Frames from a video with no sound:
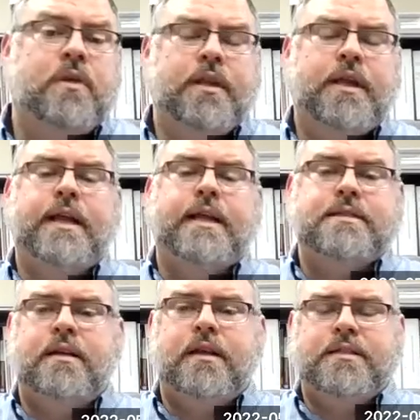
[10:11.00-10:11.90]
one of
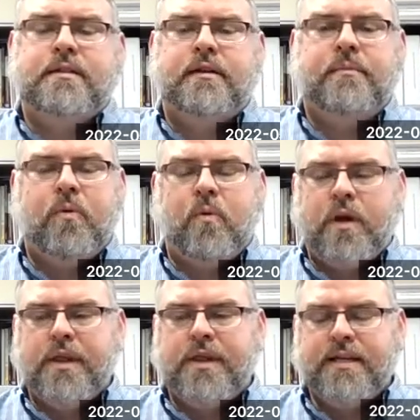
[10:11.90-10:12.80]

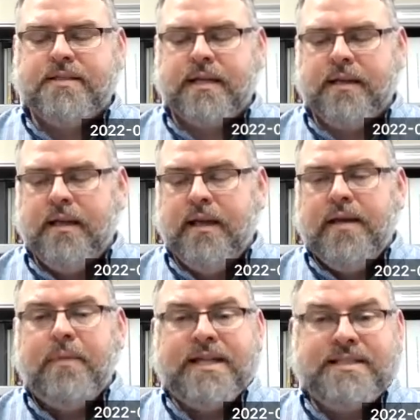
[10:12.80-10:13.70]
the things that
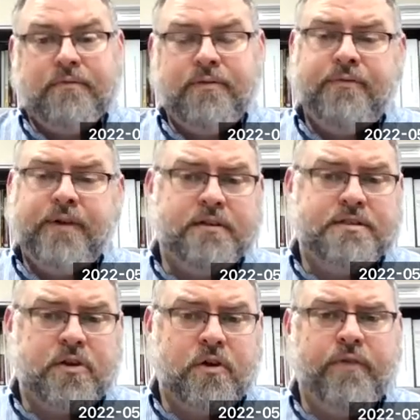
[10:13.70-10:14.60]
myself have
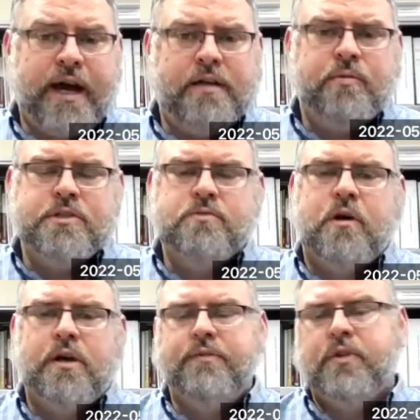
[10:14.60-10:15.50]
found so valuable as
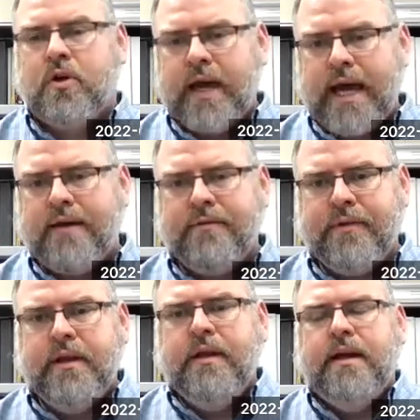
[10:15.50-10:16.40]
well, even though I have
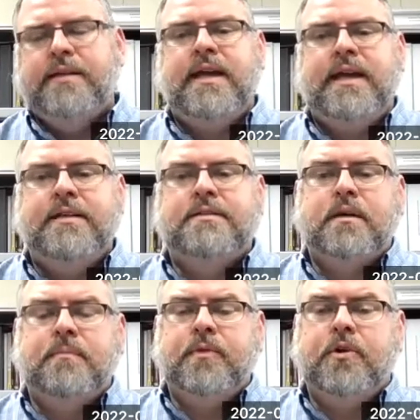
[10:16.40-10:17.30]
attained
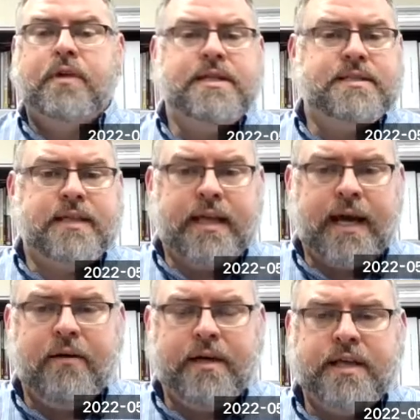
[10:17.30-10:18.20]
some degrees in
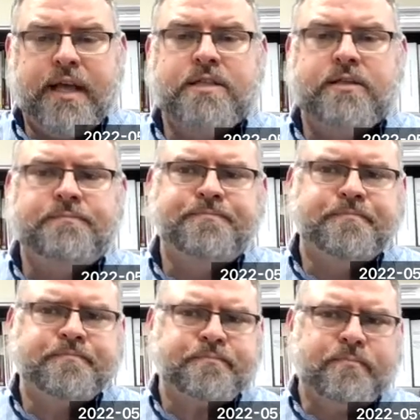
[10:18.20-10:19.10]
higher education,
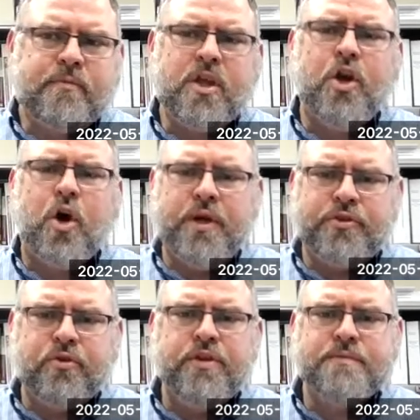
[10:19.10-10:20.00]

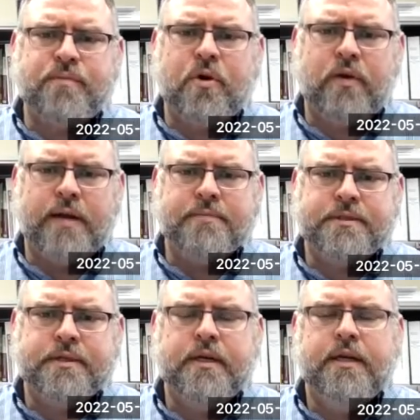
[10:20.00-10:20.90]
going through these programs